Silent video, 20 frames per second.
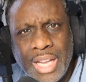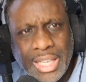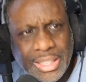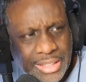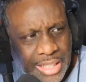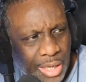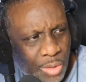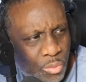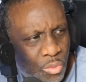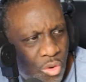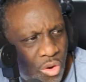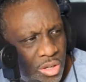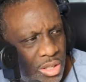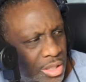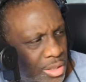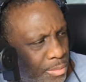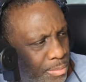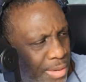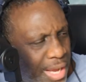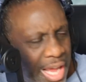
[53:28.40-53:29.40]
That's like
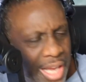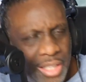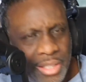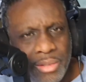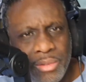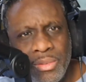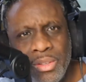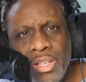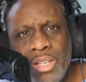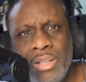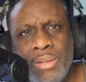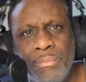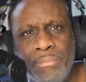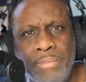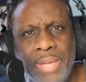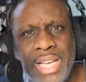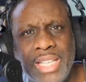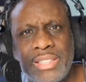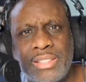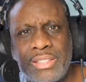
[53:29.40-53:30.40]
walking a pile of
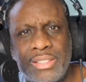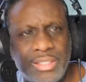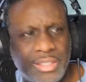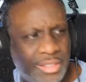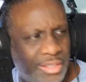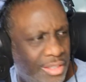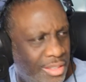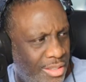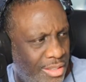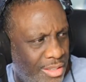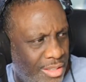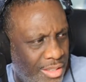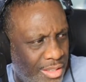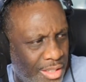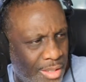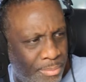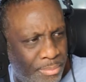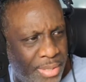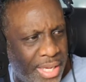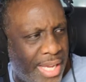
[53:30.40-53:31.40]
mess.
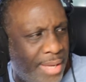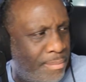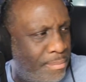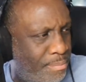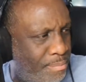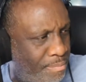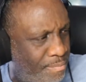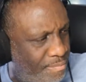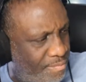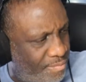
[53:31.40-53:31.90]
Your pet